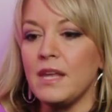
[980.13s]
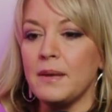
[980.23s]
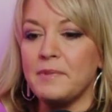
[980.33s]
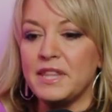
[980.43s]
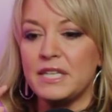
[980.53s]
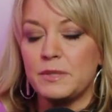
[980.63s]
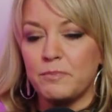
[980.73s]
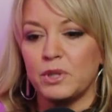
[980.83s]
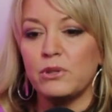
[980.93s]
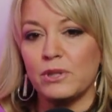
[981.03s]
But these
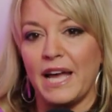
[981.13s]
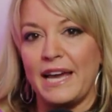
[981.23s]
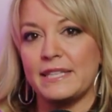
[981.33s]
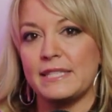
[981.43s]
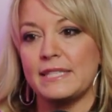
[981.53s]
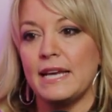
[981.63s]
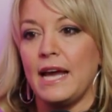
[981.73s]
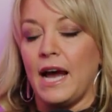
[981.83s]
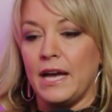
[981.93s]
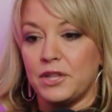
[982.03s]
blue lights,
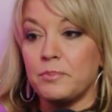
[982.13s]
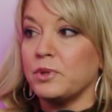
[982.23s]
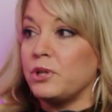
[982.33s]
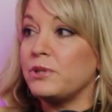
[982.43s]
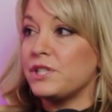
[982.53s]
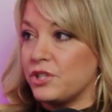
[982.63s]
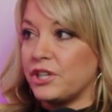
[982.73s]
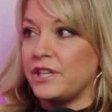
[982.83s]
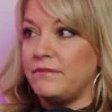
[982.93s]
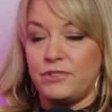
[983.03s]
the blue is
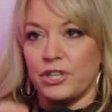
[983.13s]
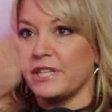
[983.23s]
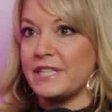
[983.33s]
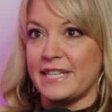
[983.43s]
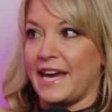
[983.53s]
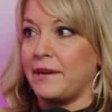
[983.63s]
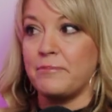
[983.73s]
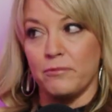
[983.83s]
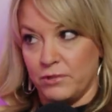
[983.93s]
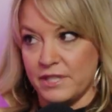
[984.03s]
good during the day.
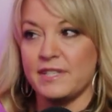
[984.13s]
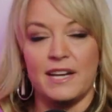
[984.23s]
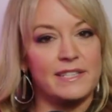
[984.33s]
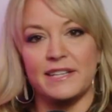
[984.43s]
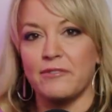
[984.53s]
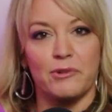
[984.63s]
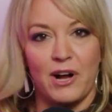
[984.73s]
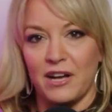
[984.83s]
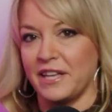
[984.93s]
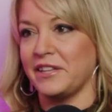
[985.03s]
The sun is never
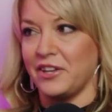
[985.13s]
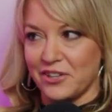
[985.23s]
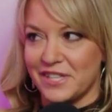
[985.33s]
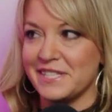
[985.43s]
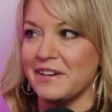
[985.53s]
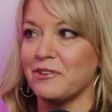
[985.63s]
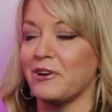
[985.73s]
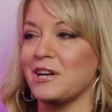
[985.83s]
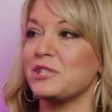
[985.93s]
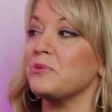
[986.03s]
wrong, like the earth is never
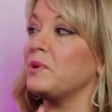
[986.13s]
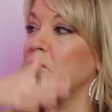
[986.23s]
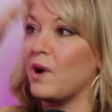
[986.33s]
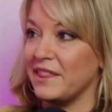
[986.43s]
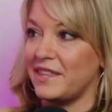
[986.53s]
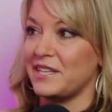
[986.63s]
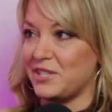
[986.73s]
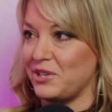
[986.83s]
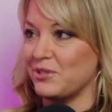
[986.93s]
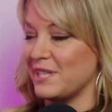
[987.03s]
wrong. So we want these
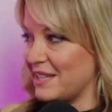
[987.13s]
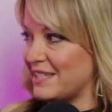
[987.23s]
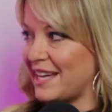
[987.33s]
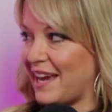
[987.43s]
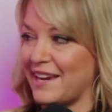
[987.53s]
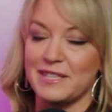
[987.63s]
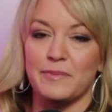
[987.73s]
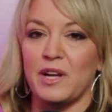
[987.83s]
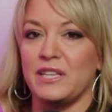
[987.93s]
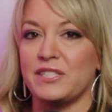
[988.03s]
hues in the day, as
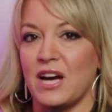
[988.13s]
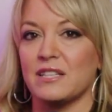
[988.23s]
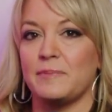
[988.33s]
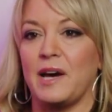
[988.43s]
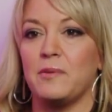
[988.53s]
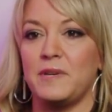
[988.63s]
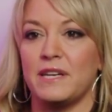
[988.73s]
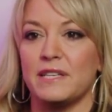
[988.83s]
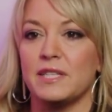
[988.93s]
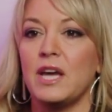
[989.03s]
Mollie talked about,
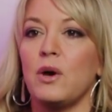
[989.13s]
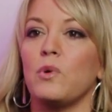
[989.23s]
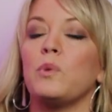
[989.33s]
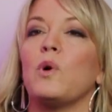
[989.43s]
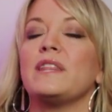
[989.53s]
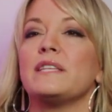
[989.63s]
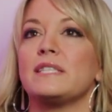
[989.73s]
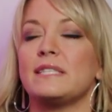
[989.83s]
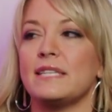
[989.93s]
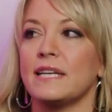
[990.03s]
because we want this
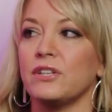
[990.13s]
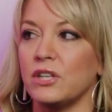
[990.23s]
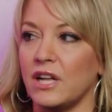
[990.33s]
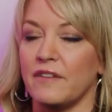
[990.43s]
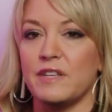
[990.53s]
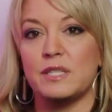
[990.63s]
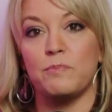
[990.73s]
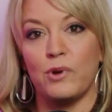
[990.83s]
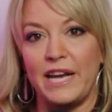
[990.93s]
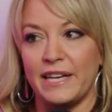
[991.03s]
signal of this
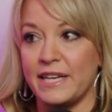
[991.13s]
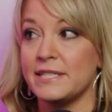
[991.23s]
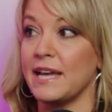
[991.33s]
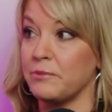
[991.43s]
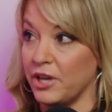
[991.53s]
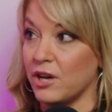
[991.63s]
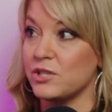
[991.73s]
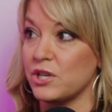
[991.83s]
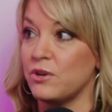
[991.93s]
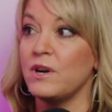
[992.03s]
brightness. And we
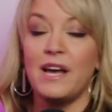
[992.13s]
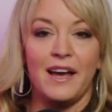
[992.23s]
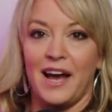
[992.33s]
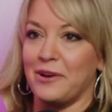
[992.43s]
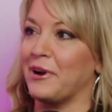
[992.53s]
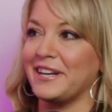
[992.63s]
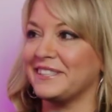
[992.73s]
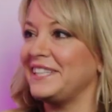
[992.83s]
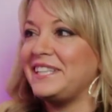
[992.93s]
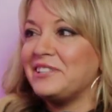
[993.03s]
also,
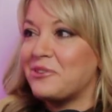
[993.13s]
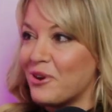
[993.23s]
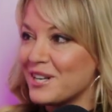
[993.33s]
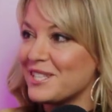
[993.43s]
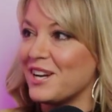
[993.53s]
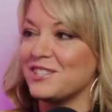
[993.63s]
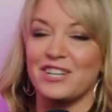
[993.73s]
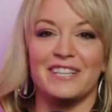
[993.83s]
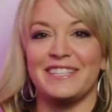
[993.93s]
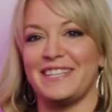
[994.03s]
ironically, need cortisol
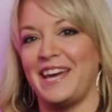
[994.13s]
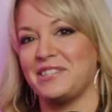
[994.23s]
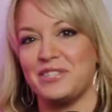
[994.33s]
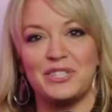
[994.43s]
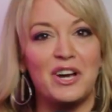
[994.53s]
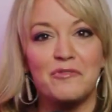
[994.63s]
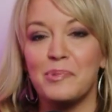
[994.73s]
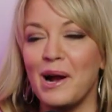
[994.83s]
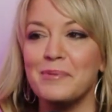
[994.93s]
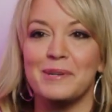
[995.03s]
during the day to solve
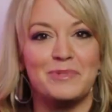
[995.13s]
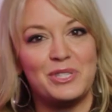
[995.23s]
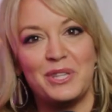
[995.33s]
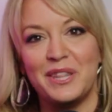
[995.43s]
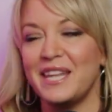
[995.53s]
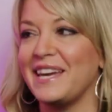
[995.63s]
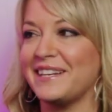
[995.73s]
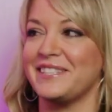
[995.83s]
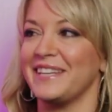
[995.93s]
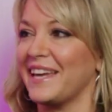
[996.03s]
problems, to
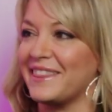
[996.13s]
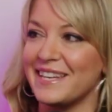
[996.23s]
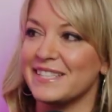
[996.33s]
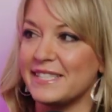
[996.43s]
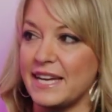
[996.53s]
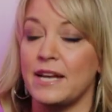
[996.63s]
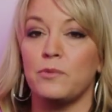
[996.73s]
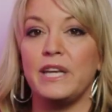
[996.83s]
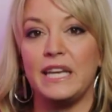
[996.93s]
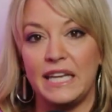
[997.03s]
think, to get things done.
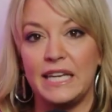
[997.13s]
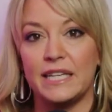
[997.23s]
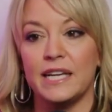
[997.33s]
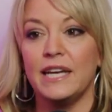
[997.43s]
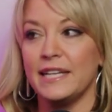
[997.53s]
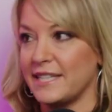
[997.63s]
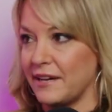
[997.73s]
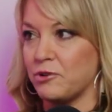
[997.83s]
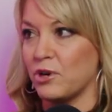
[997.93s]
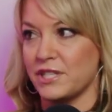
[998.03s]
We need to
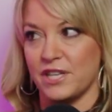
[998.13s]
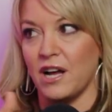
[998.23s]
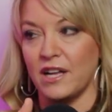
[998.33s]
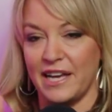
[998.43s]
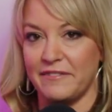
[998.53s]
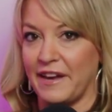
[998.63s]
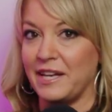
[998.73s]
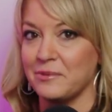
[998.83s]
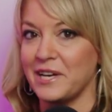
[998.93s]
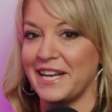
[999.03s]
have cortisol. If
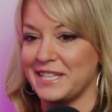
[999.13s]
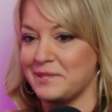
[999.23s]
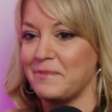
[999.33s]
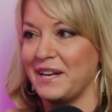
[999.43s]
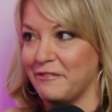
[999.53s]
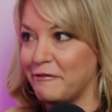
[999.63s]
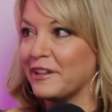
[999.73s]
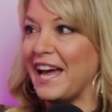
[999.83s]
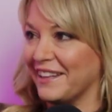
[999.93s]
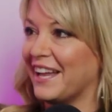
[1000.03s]
anyone has been
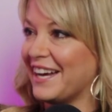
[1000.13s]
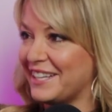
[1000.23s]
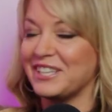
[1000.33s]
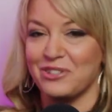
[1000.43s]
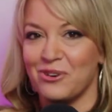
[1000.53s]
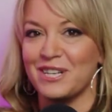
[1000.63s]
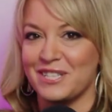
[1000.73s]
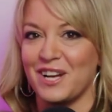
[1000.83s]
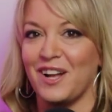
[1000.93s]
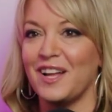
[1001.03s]
flatlined in
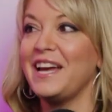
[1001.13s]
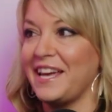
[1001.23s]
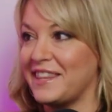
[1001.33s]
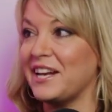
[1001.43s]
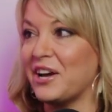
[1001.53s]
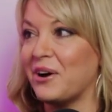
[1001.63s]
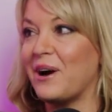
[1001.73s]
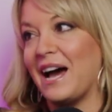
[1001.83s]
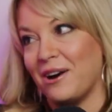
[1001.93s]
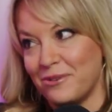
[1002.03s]
cortisol, they know
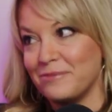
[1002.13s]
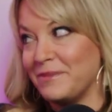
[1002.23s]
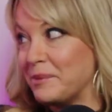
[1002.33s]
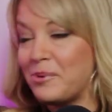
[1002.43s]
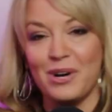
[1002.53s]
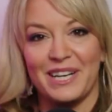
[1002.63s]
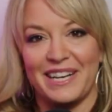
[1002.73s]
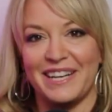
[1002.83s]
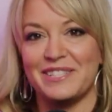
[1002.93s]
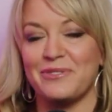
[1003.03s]
how important
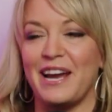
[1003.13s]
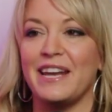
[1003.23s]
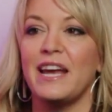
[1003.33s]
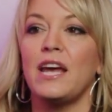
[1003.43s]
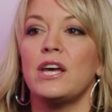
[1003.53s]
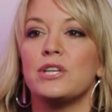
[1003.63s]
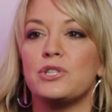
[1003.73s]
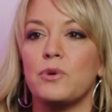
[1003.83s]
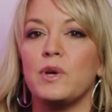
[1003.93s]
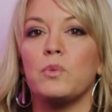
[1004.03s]
it is, right?
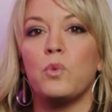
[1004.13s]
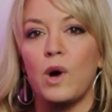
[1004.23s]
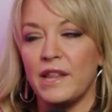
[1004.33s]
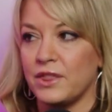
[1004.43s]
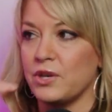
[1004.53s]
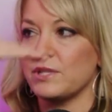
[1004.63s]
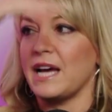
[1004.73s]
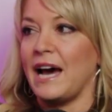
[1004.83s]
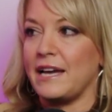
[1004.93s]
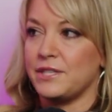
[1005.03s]
So we want those
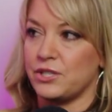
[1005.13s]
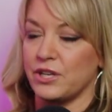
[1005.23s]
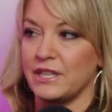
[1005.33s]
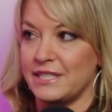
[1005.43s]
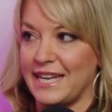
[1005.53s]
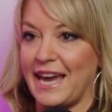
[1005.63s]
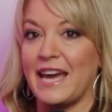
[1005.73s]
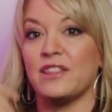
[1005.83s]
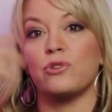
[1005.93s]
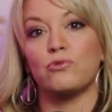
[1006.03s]
highs during the day
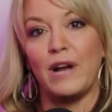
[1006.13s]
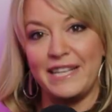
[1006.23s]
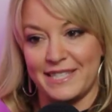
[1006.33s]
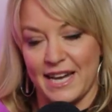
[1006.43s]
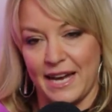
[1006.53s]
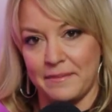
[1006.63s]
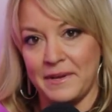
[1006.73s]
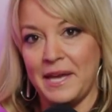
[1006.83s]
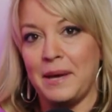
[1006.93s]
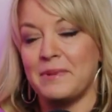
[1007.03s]
at the right time.
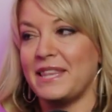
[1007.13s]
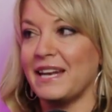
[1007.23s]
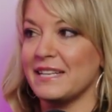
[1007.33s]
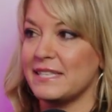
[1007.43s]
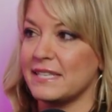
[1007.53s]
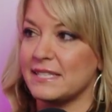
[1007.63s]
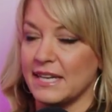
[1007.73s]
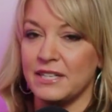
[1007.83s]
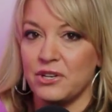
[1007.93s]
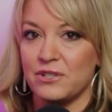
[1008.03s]
But then as the
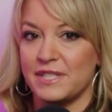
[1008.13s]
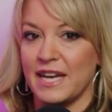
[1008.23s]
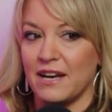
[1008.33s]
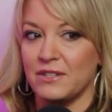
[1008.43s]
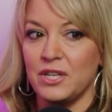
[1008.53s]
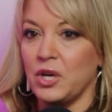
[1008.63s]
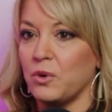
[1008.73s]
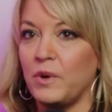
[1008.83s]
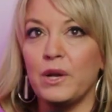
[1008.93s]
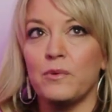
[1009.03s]
sun goes down,
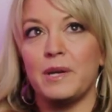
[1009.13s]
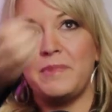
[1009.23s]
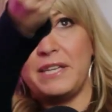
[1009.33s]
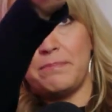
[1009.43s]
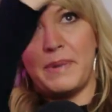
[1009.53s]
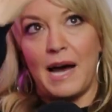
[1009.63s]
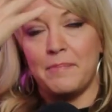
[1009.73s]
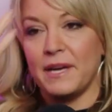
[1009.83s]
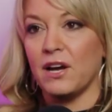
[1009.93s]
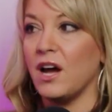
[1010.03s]
we don't want to be
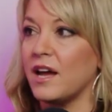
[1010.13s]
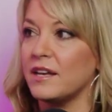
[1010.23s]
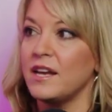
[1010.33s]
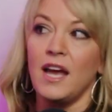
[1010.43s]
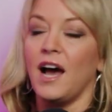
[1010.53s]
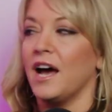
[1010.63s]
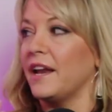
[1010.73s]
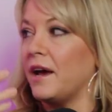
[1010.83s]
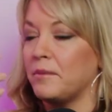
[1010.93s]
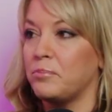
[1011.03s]
popping on
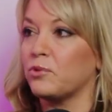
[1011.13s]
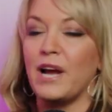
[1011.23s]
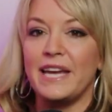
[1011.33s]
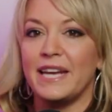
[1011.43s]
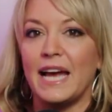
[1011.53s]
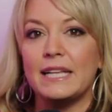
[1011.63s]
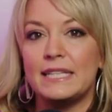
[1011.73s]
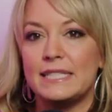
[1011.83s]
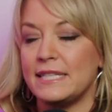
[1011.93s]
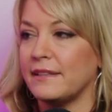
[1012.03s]
a bright
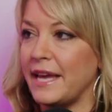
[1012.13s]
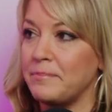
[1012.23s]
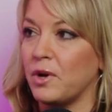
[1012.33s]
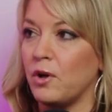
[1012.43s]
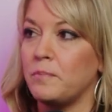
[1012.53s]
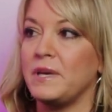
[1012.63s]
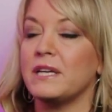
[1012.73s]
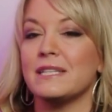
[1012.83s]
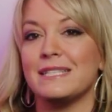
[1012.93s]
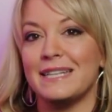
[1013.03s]
LED light bulb,
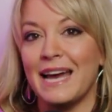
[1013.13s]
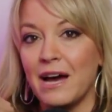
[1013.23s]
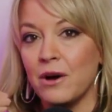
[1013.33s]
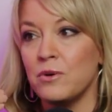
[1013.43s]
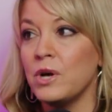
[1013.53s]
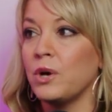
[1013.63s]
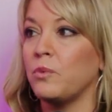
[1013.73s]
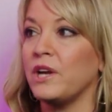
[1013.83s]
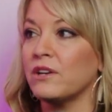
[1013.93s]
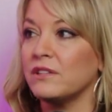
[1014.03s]
because now
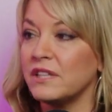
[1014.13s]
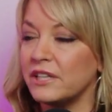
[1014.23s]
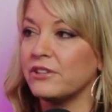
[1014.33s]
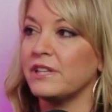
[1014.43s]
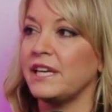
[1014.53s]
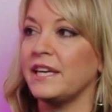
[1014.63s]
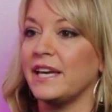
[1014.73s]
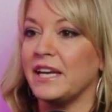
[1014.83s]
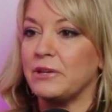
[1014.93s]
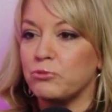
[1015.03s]
we are literally
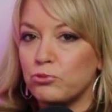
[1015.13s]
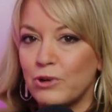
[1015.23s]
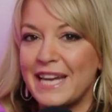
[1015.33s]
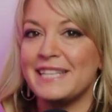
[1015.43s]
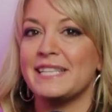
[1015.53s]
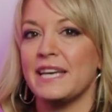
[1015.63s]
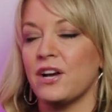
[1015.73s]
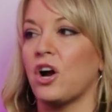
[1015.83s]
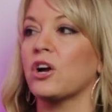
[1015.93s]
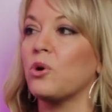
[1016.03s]
raising
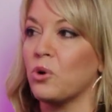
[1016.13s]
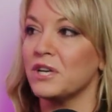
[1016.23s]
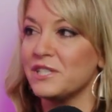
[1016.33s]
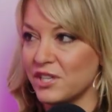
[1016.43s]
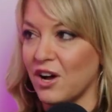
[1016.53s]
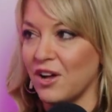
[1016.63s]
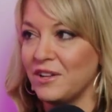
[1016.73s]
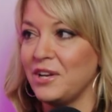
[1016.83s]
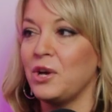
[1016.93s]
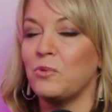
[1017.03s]
our cortisol,
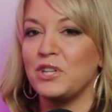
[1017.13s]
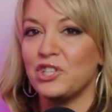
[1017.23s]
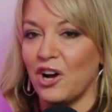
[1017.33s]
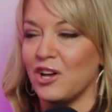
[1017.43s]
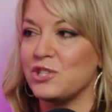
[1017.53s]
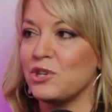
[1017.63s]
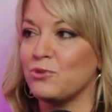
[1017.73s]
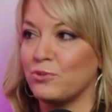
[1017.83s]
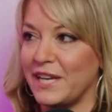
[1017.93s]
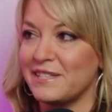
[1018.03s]
which also
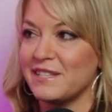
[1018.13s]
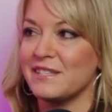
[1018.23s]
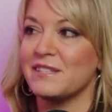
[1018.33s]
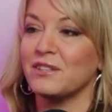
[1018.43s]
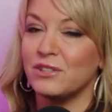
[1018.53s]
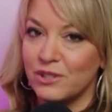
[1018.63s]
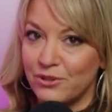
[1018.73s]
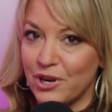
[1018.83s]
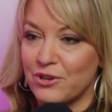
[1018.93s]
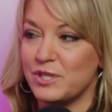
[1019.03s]
raises
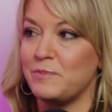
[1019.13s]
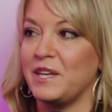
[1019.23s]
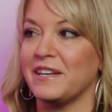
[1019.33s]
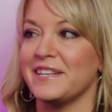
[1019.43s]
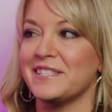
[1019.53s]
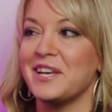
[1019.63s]
glucose, because